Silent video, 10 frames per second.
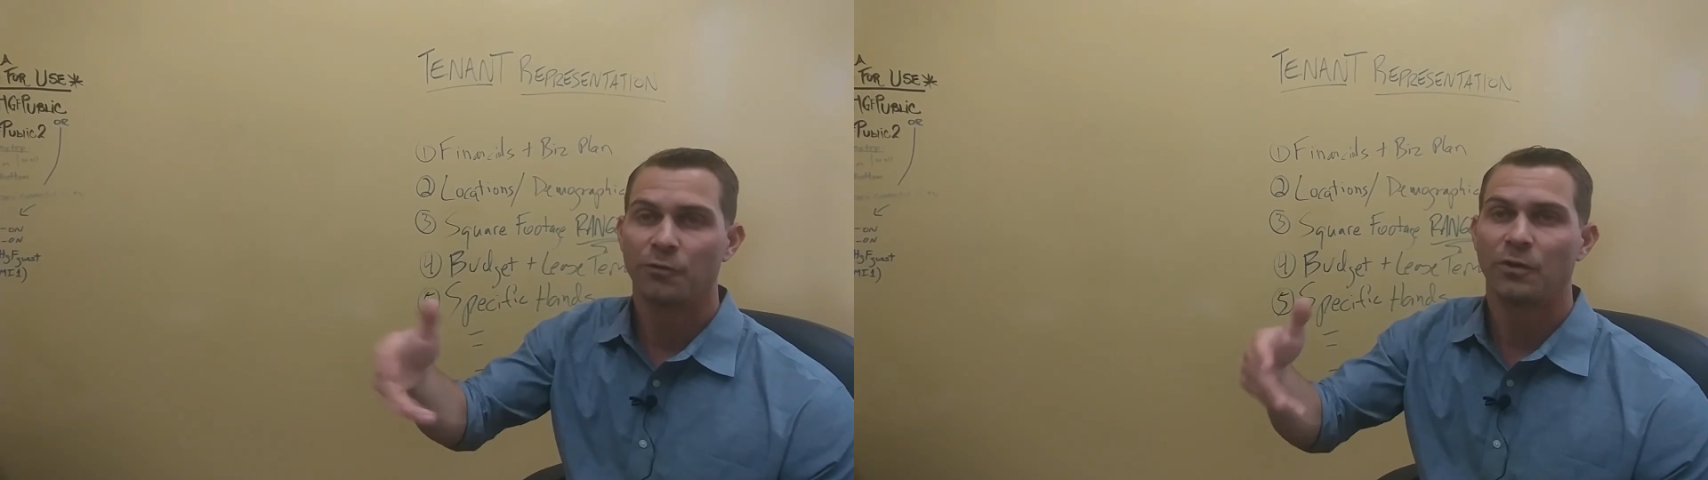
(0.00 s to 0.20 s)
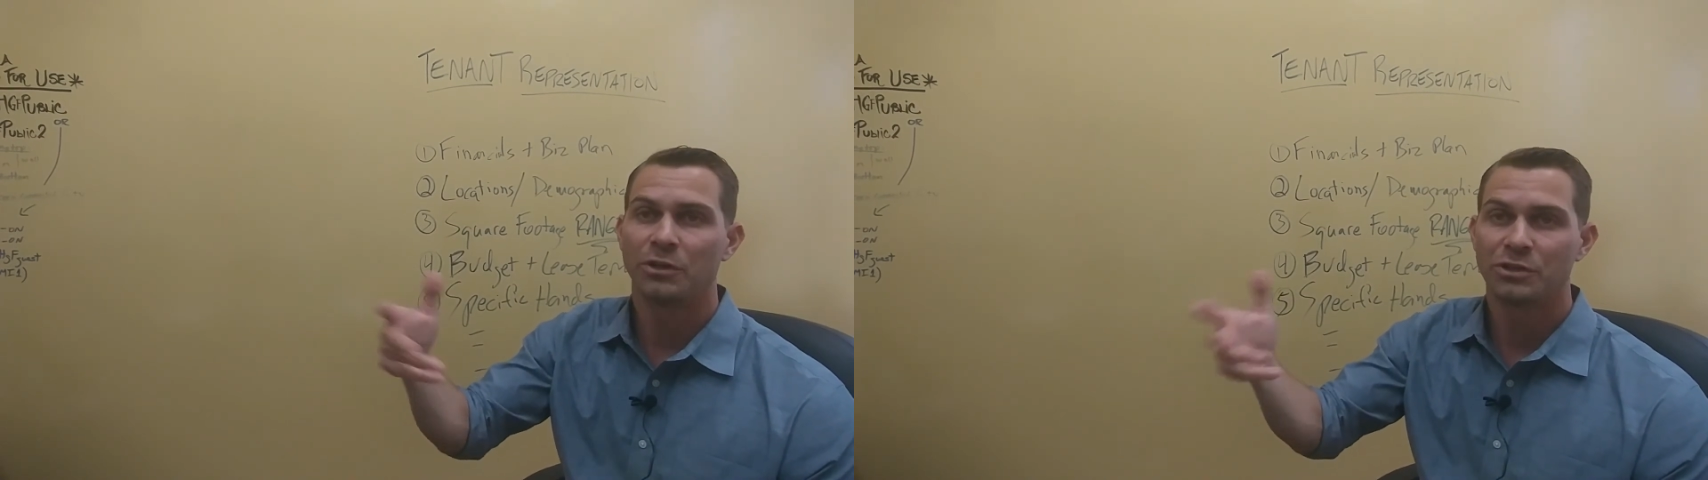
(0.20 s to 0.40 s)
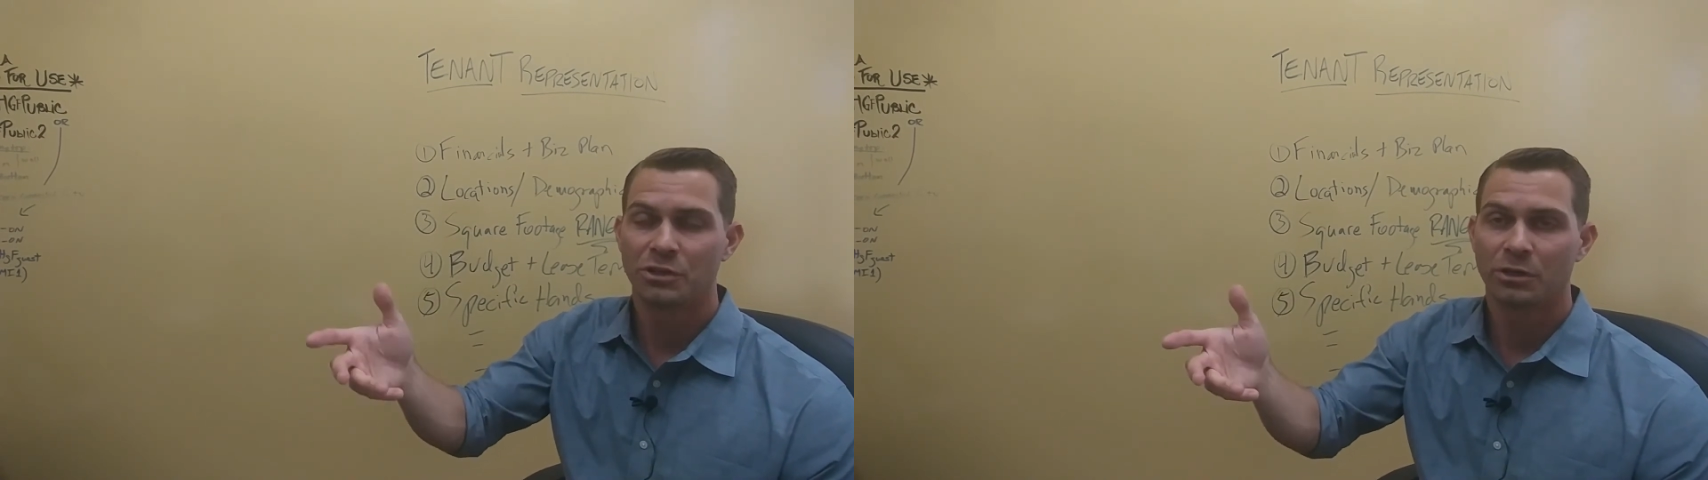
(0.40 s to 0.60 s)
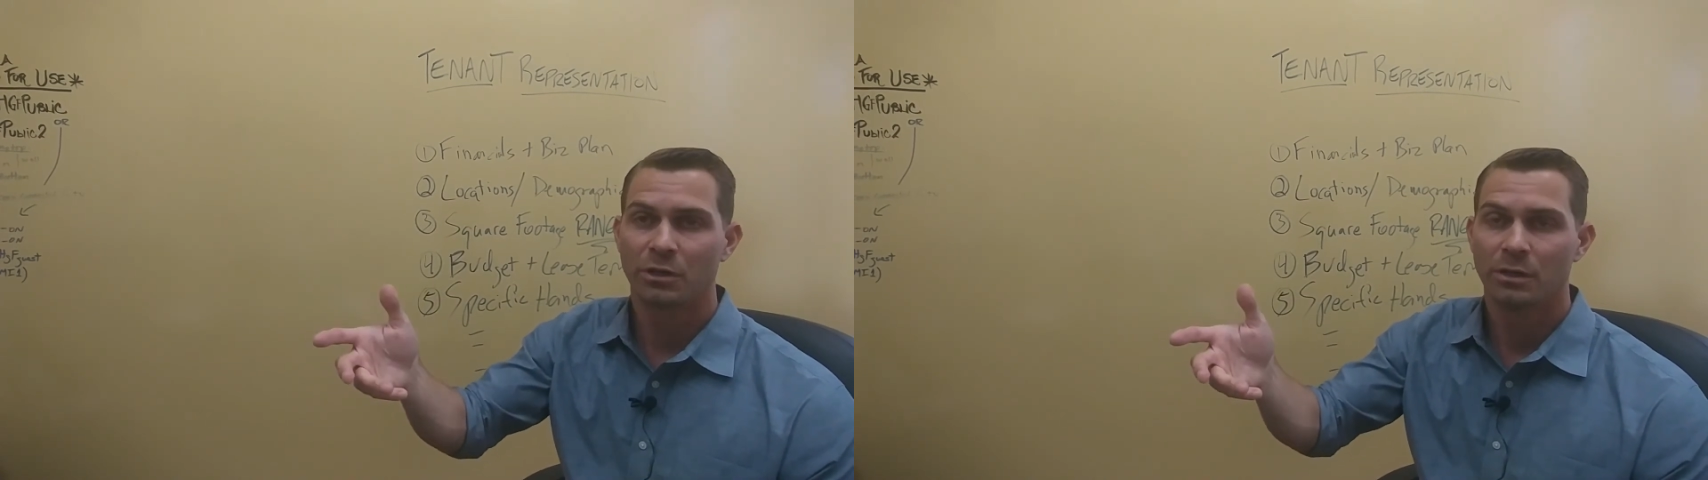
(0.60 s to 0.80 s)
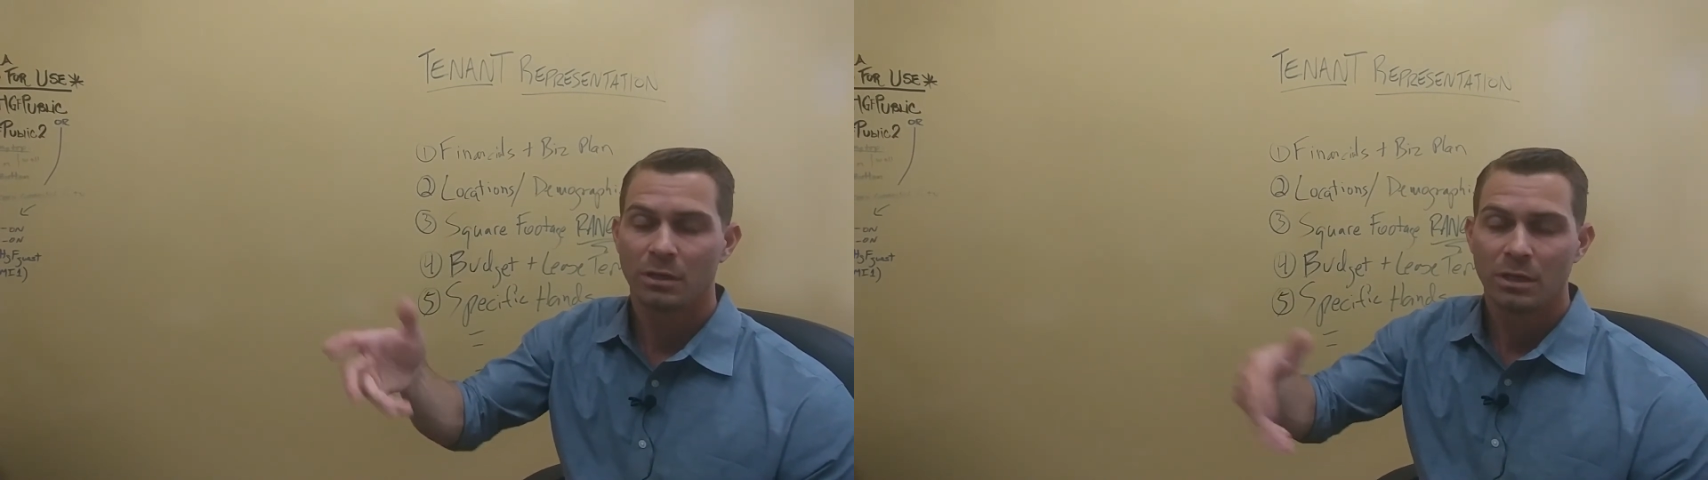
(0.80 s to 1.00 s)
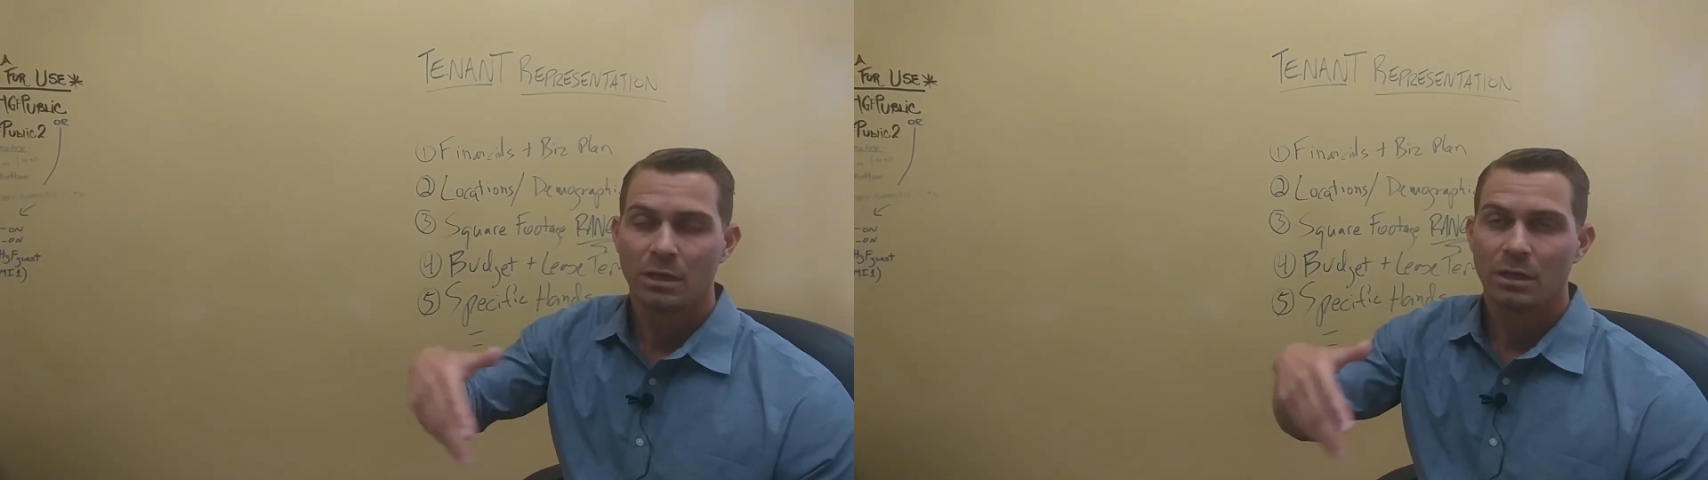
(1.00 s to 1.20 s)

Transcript: furniture.